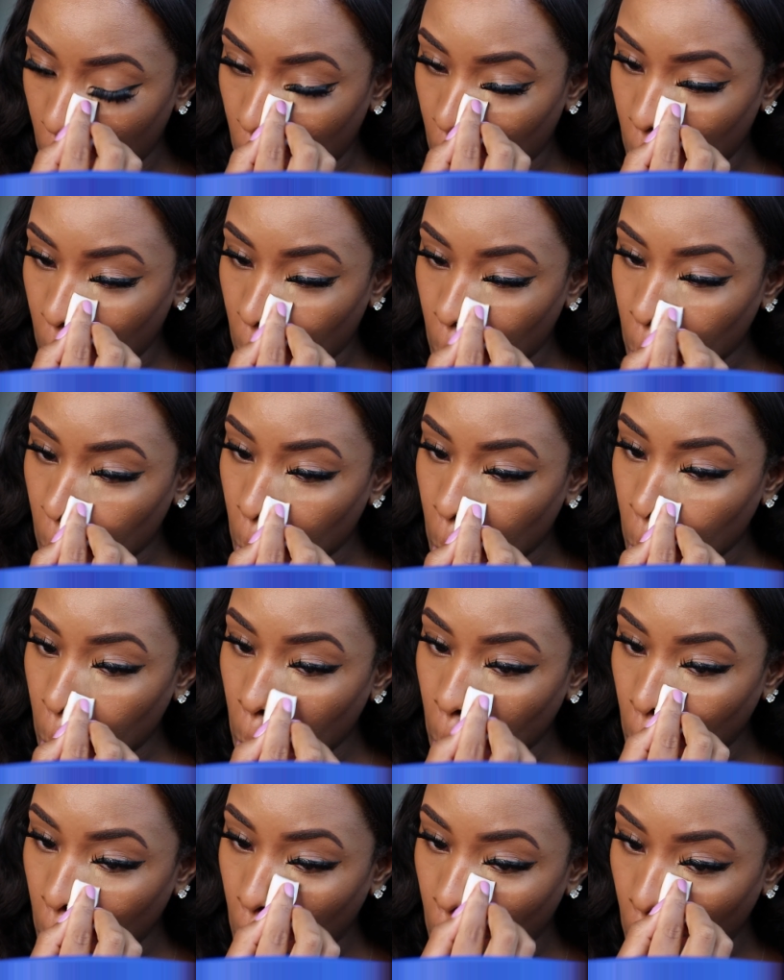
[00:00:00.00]
just because
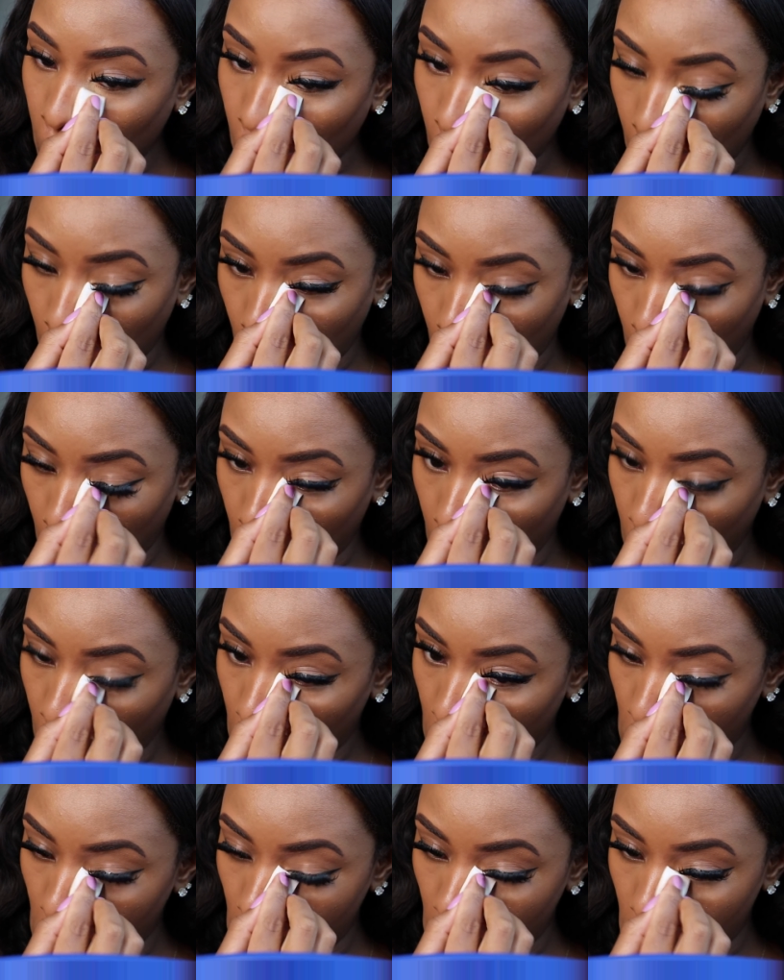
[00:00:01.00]
their shape
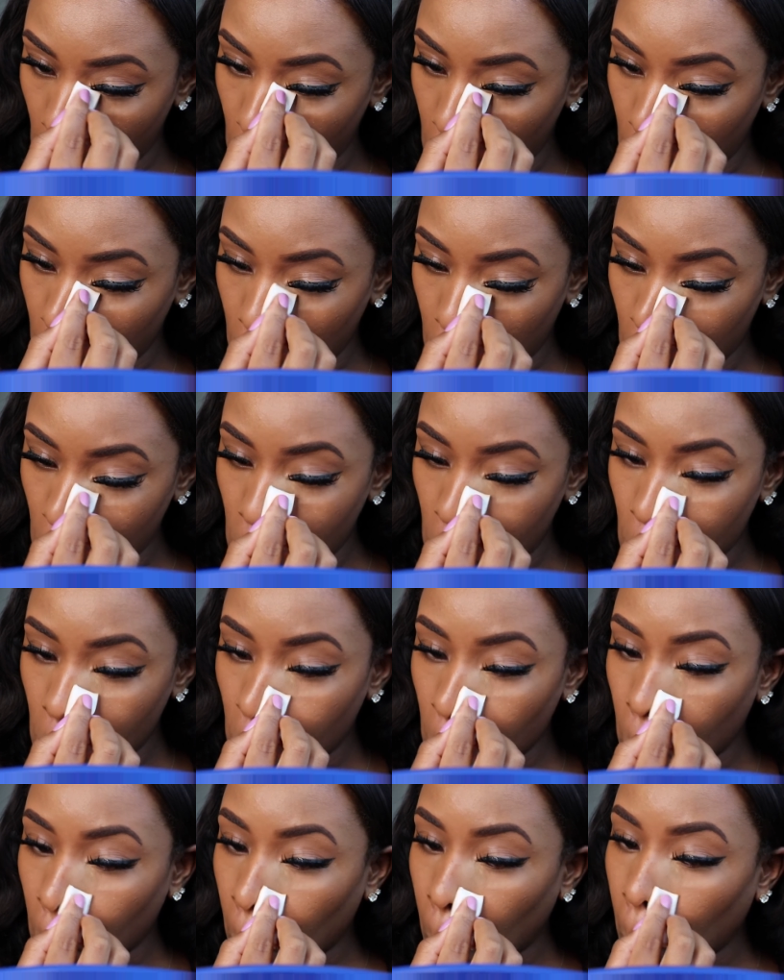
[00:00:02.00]
and
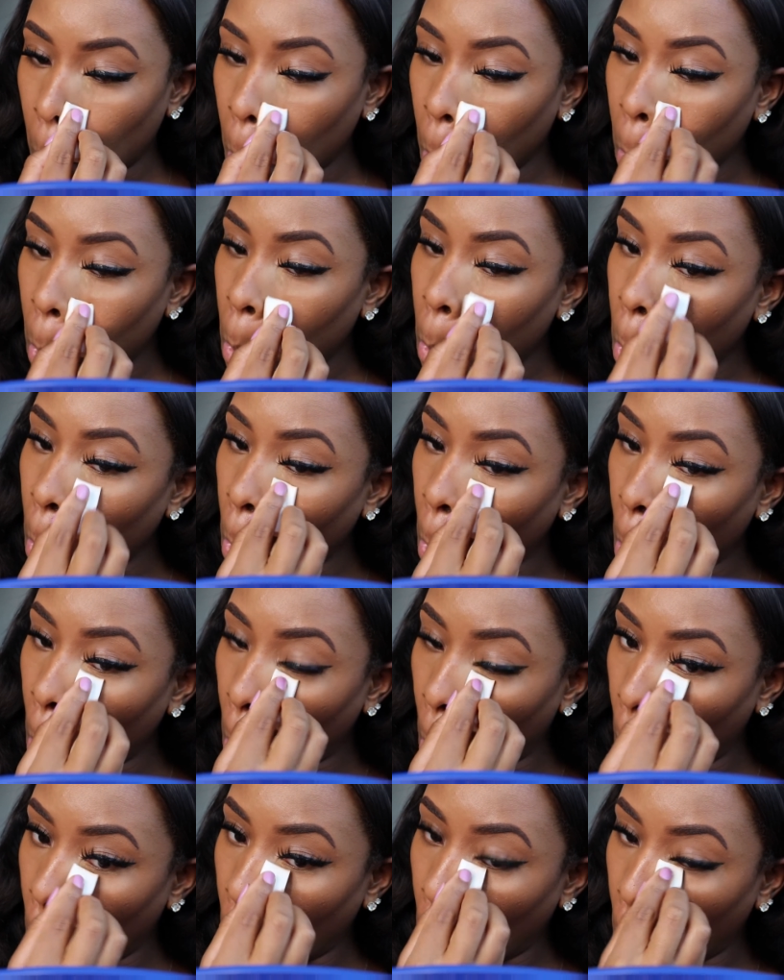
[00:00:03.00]
size makes it
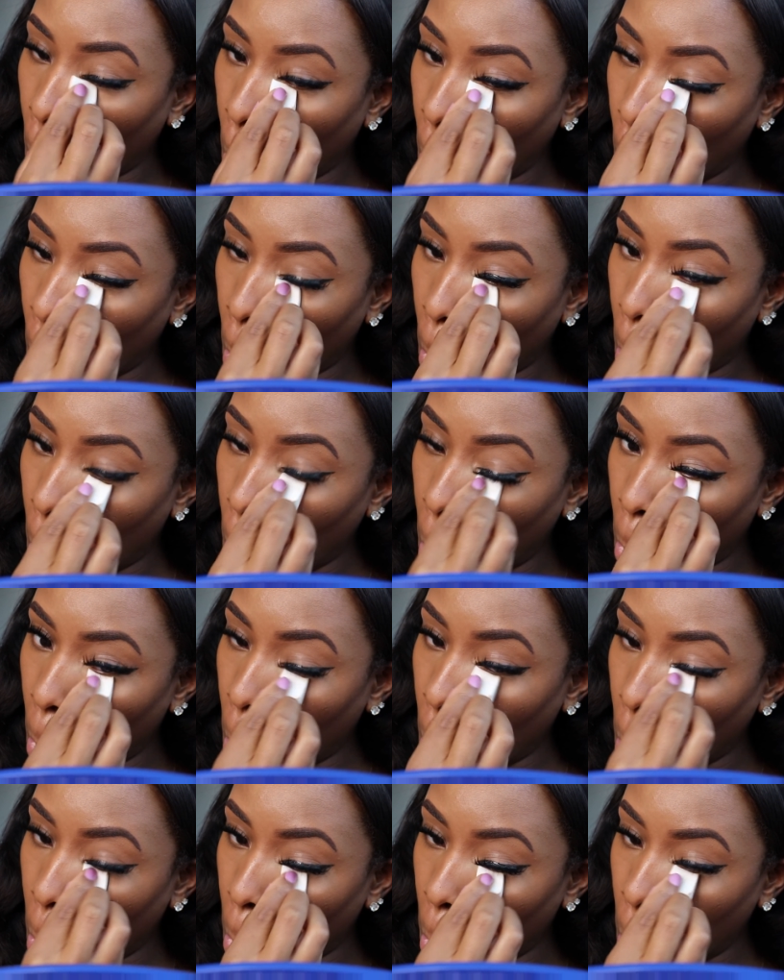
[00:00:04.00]
easier to
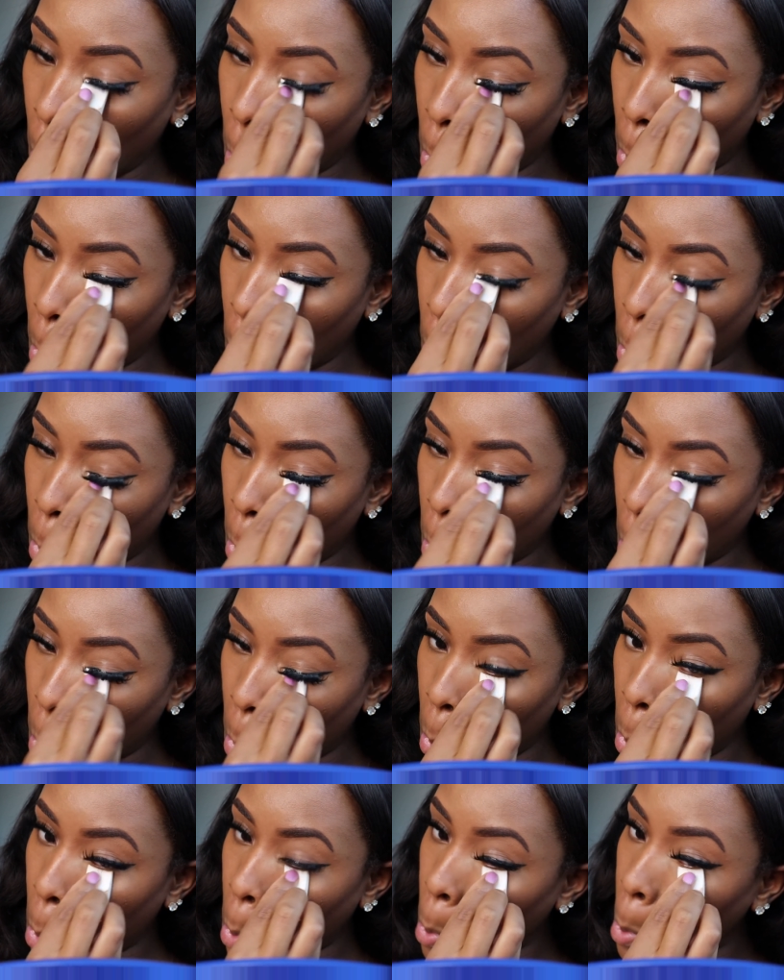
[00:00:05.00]
apply
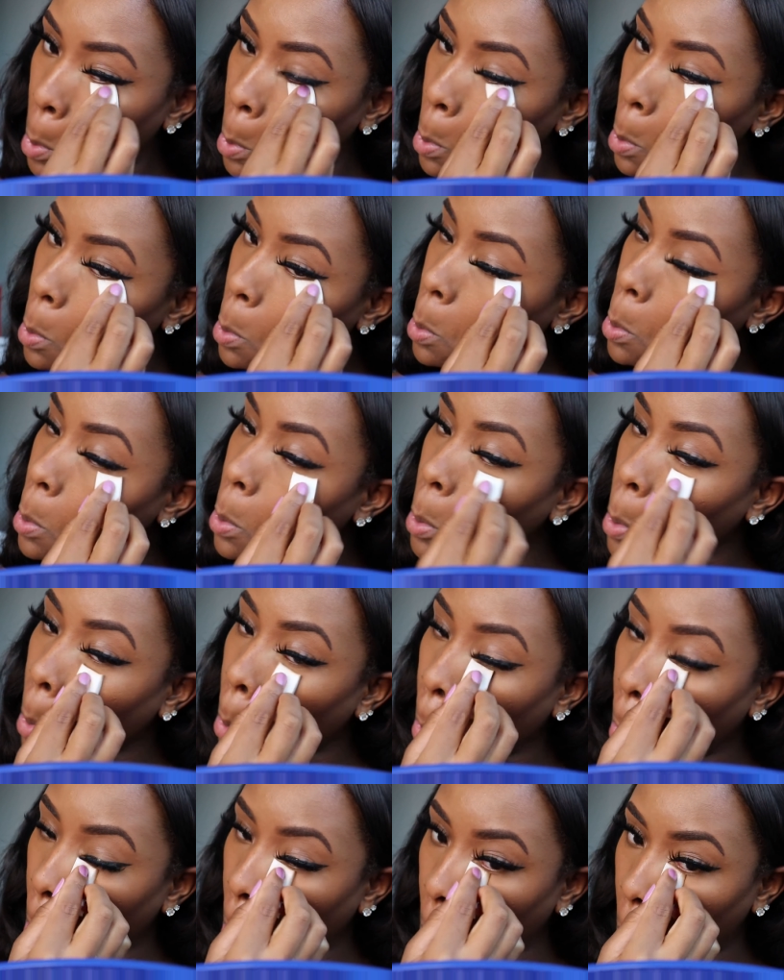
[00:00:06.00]
the
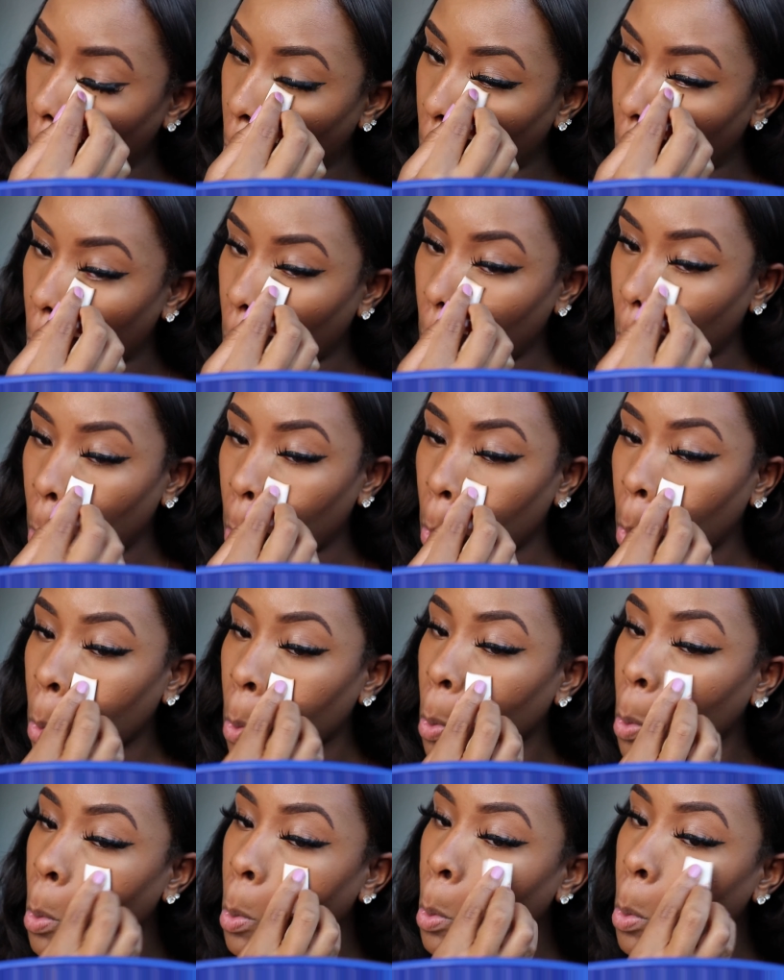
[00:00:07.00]
powder instead of like a
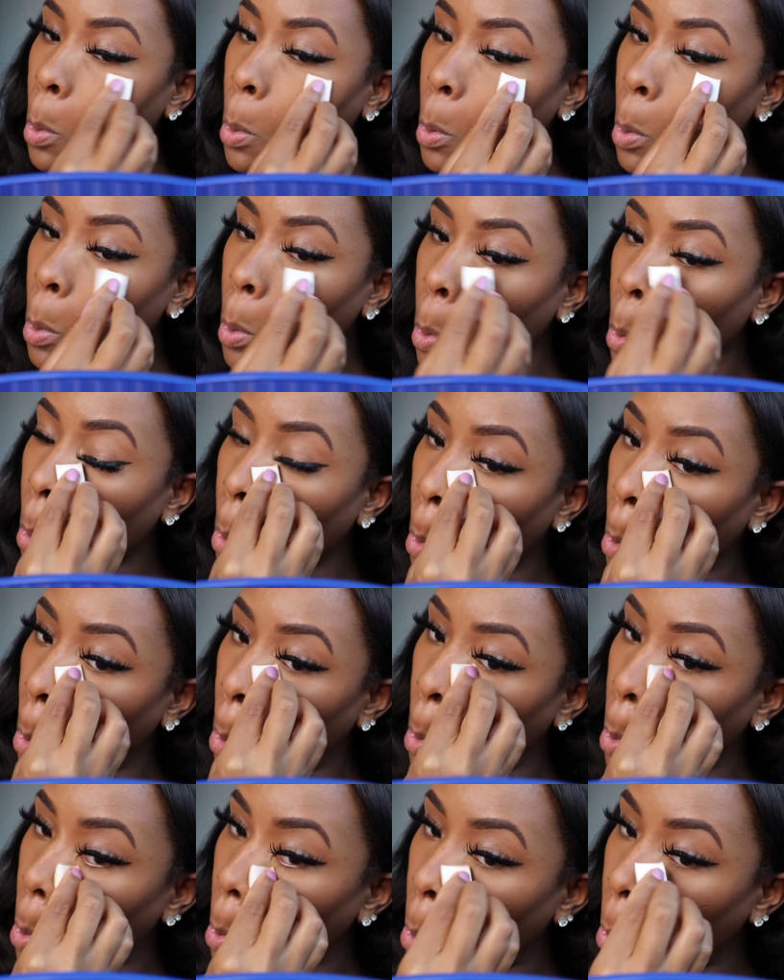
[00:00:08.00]
beauty blender or a
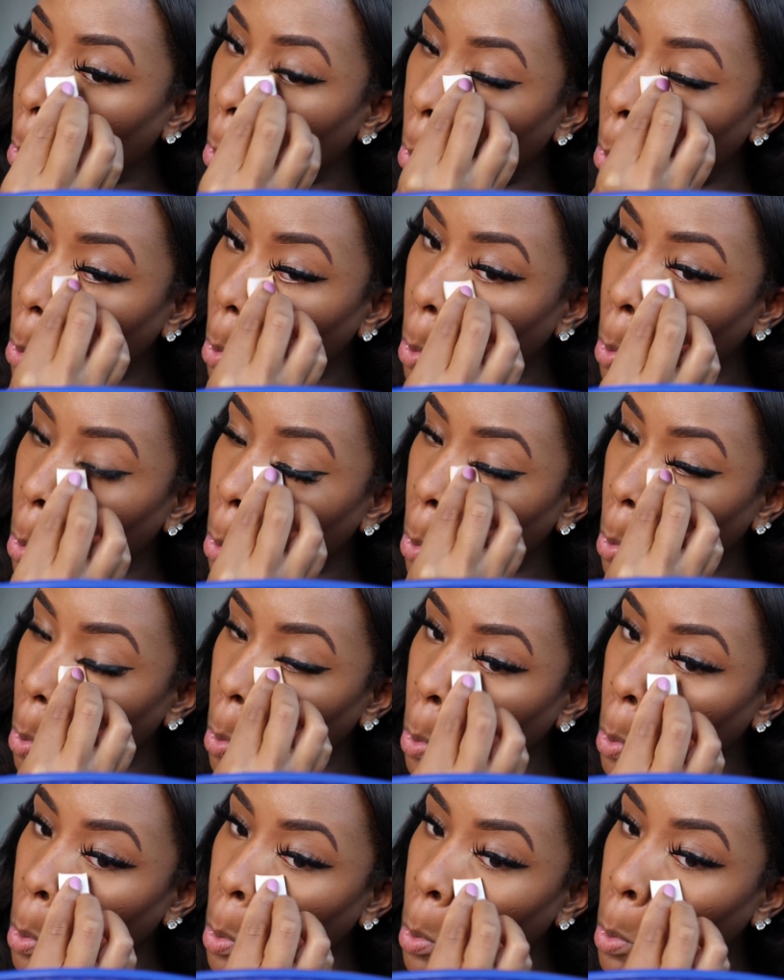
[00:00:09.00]
brush, to me
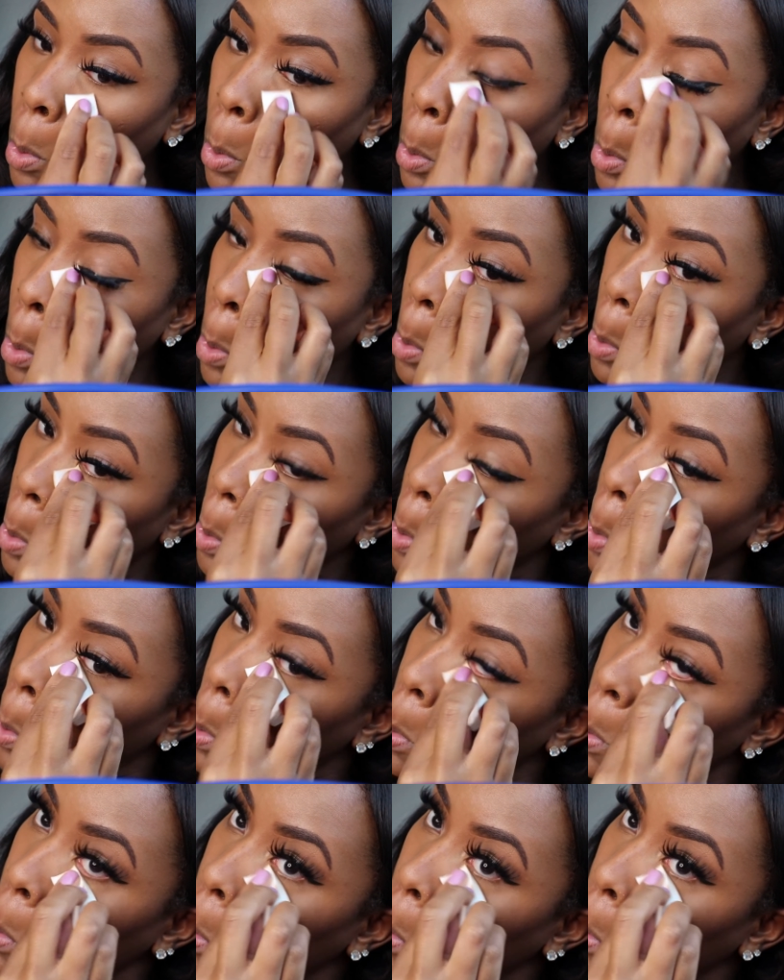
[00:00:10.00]
personally. So